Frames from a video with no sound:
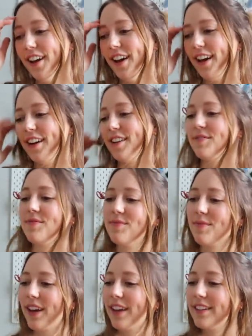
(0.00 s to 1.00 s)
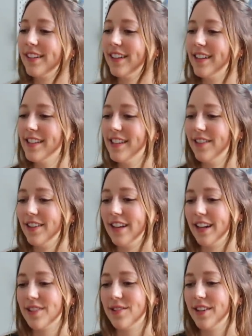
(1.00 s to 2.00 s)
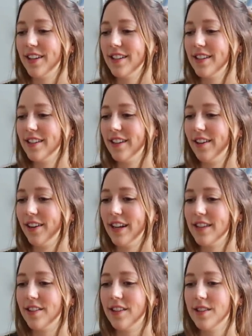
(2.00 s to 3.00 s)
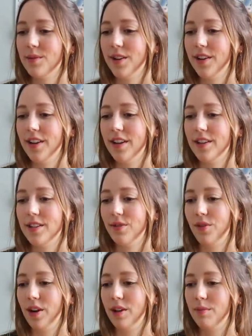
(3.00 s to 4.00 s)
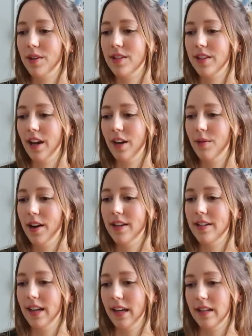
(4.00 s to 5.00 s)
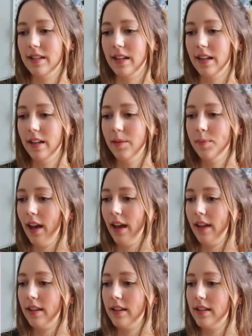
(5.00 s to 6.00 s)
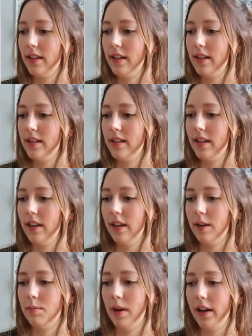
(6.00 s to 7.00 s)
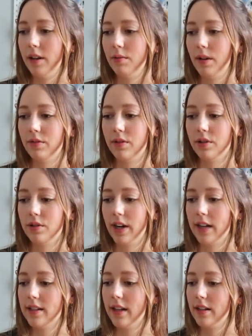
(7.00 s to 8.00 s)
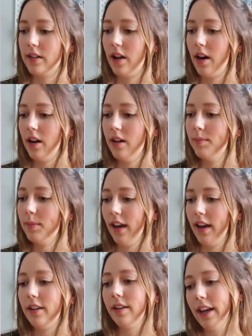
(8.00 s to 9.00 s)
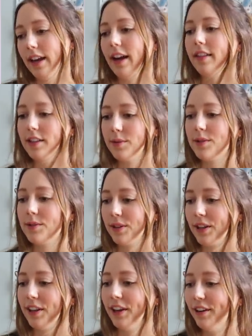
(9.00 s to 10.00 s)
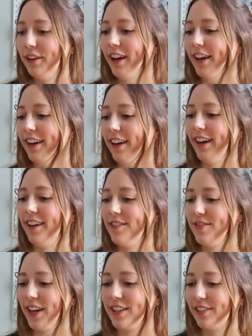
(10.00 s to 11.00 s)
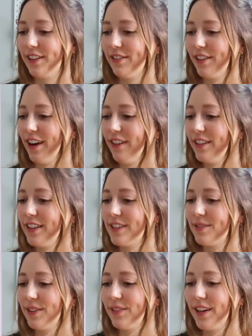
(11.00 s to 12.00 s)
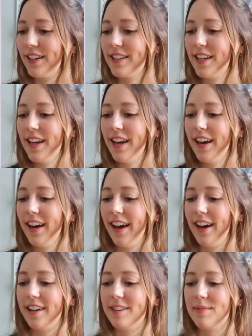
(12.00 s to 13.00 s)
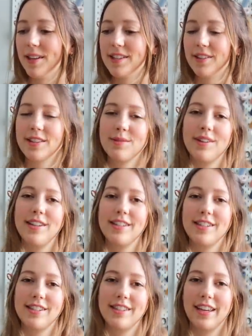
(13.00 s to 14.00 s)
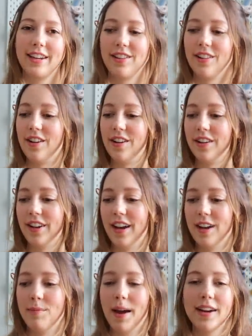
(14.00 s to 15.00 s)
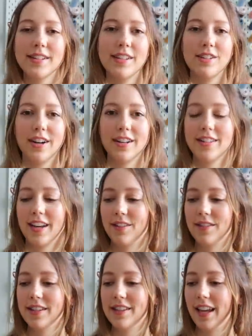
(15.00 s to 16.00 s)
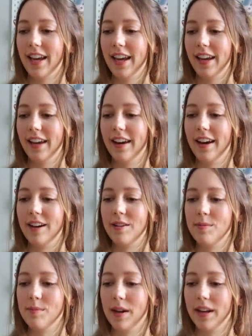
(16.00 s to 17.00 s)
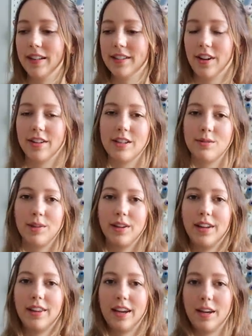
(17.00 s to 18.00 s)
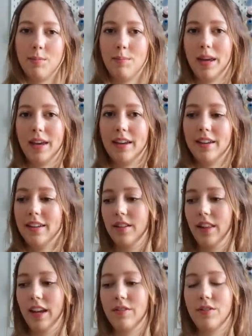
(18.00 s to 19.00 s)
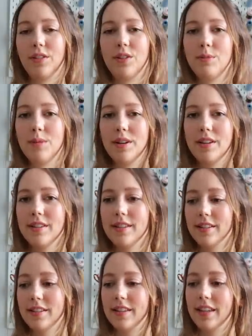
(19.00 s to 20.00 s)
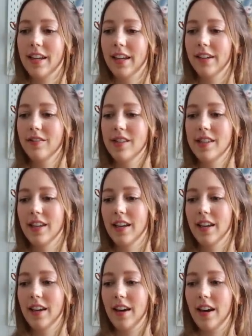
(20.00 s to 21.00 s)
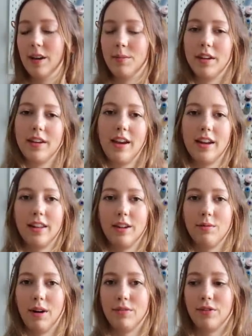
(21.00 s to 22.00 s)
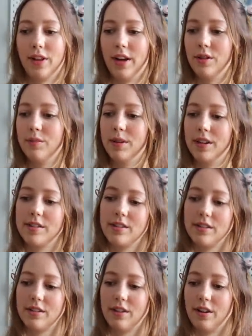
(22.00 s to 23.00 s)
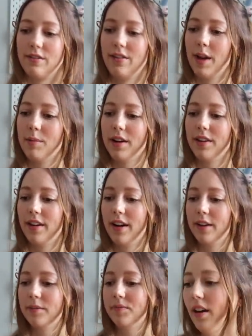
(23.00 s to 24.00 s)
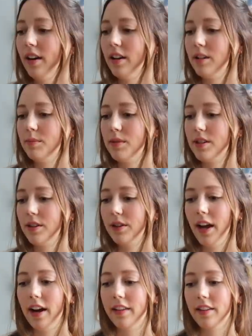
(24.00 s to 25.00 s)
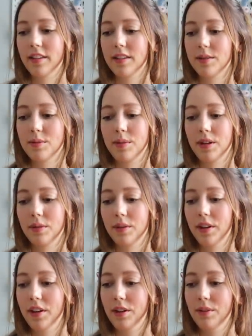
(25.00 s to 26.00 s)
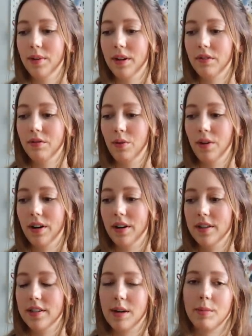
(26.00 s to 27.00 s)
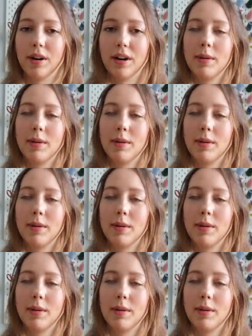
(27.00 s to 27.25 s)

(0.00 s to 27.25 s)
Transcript: Um, but let's see what the next one is. Okay, so this one is from DIY Daisy, and this is the Maya Ruffle Dress and Top. And okay, yeah, this one's really cute. um, I totally forgot what this one was. Um, so this one is just like a long kind of maxi dress, I would say, um, but it's got these really like big, like voluminous sleeves um, that kind of like ruffle out because there's a lot of fabric there. Um, so yeah, I think that this would be a really cute one for summer.